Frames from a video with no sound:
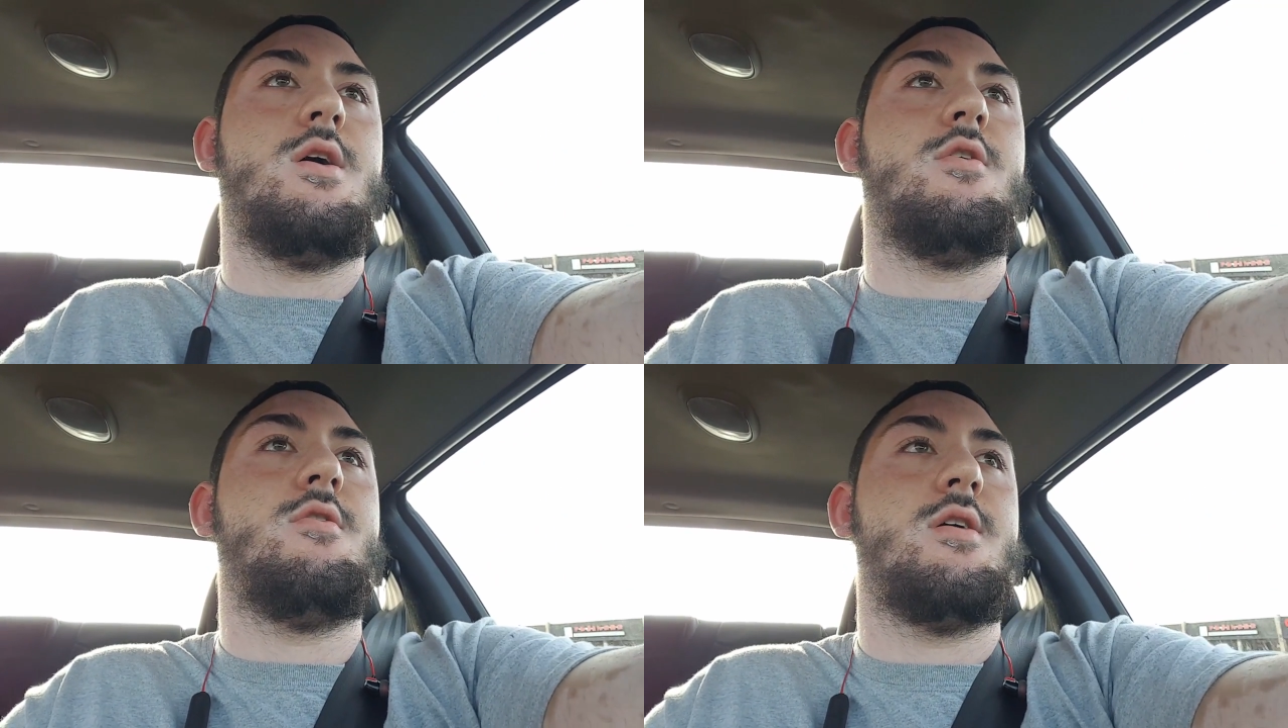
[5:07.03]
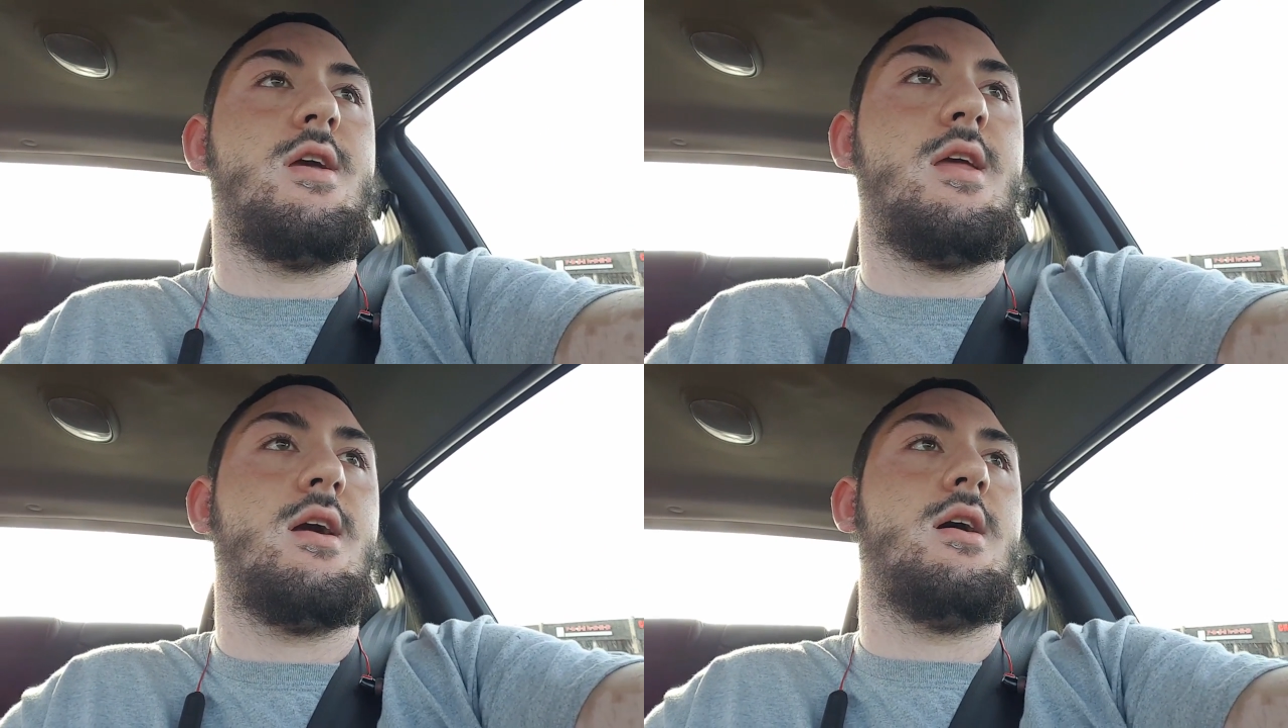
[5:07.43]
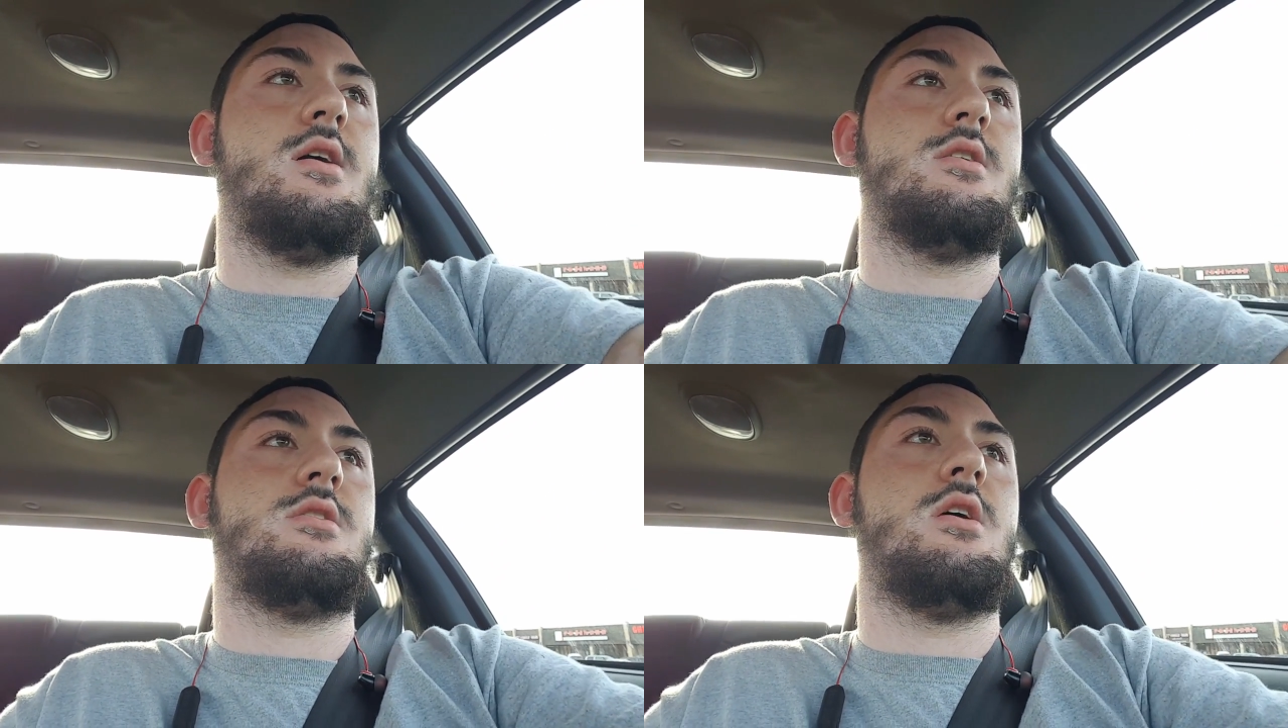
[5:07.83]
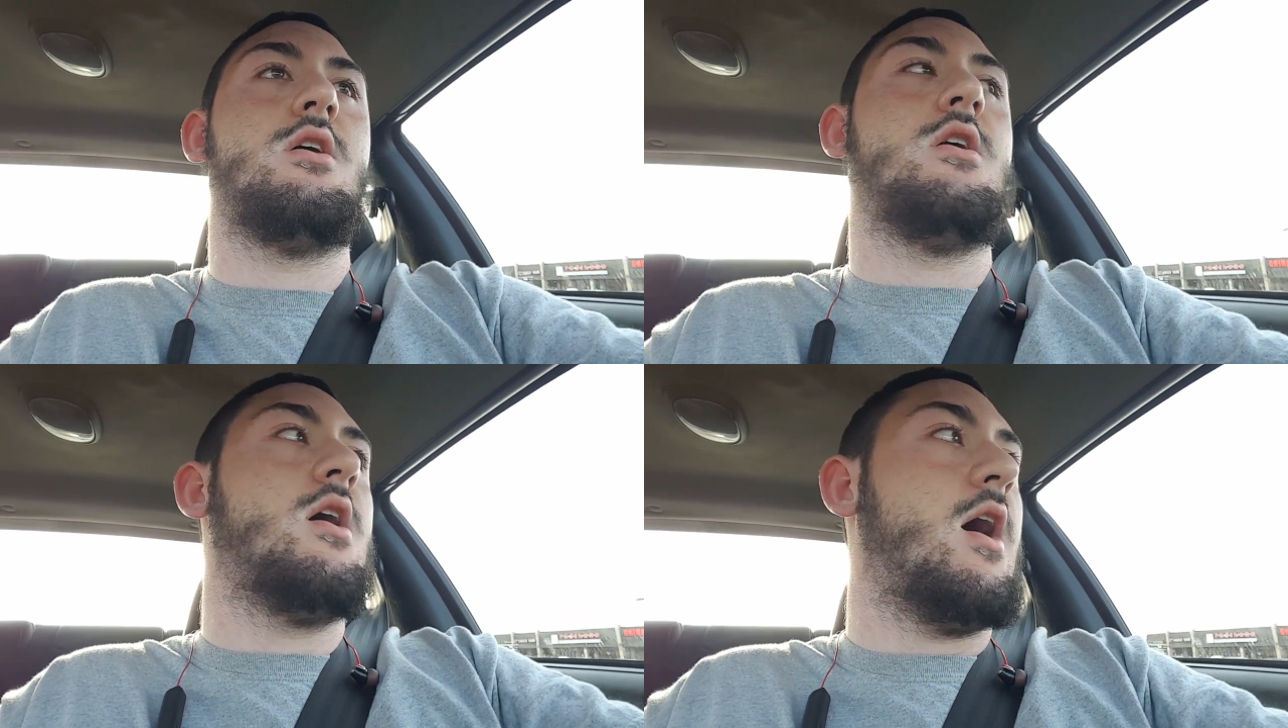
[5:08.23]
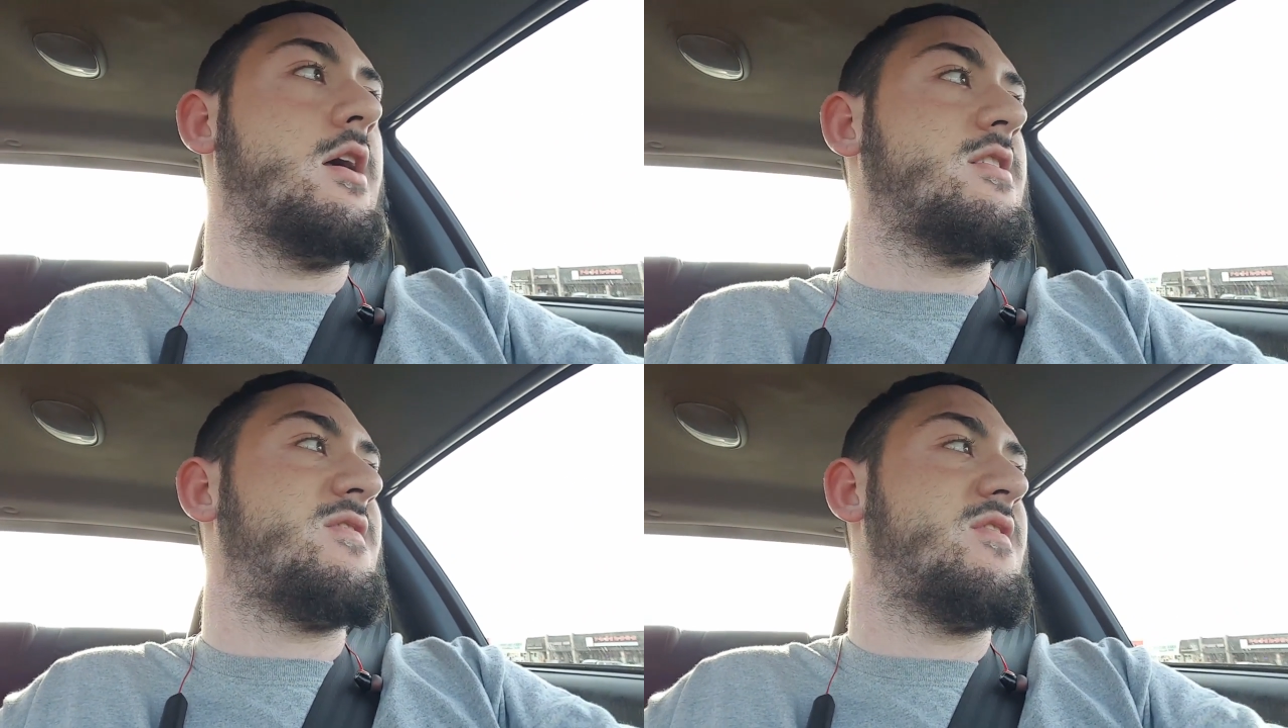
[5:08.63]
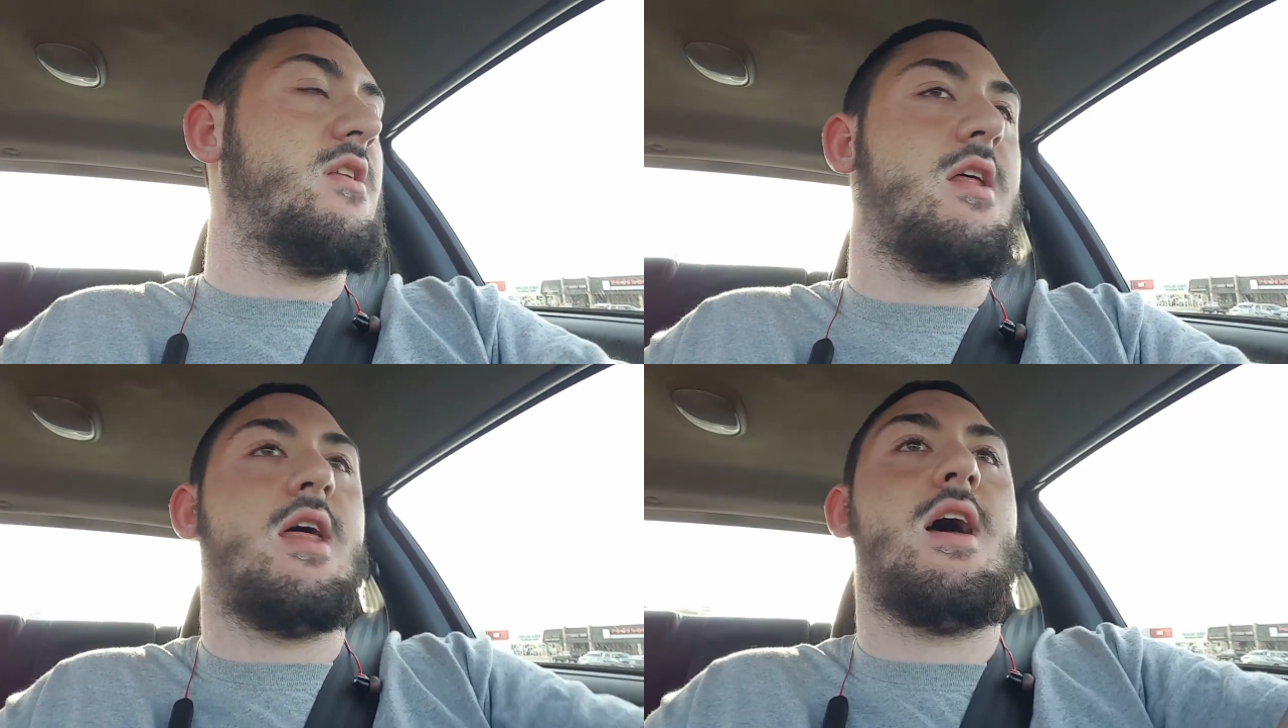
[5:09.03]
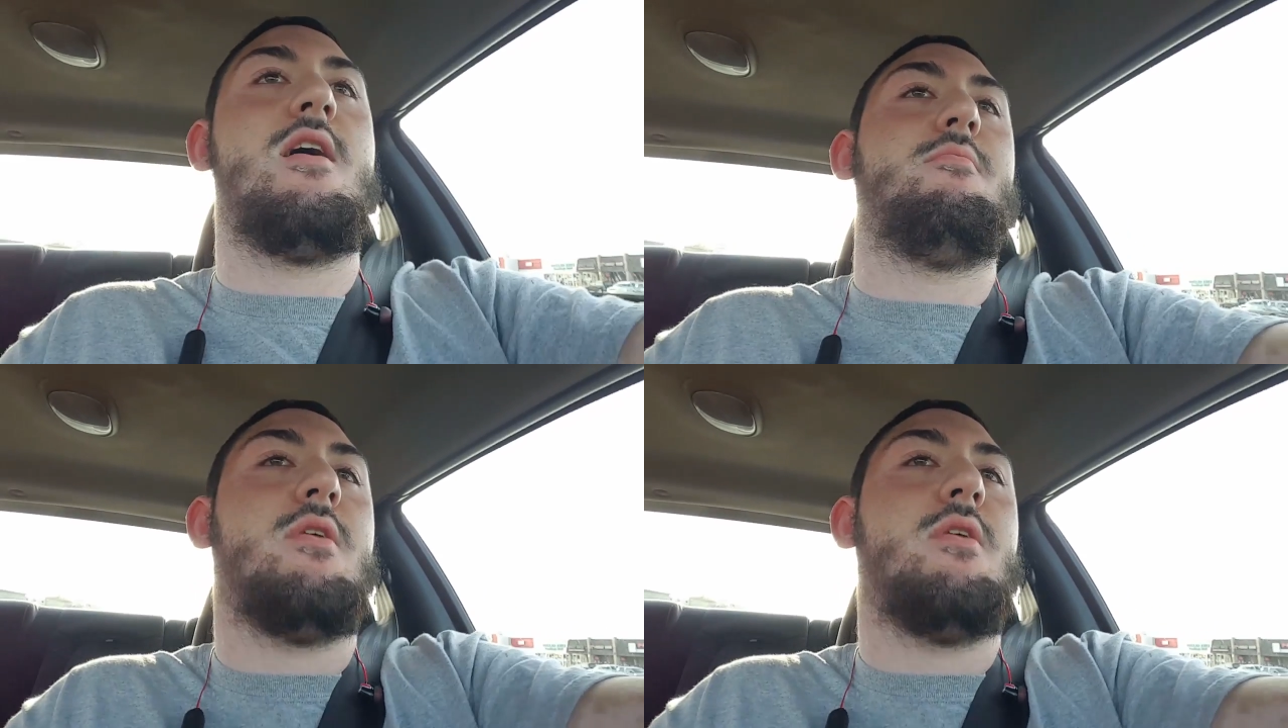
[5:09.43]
Alright, guys. I just filled out an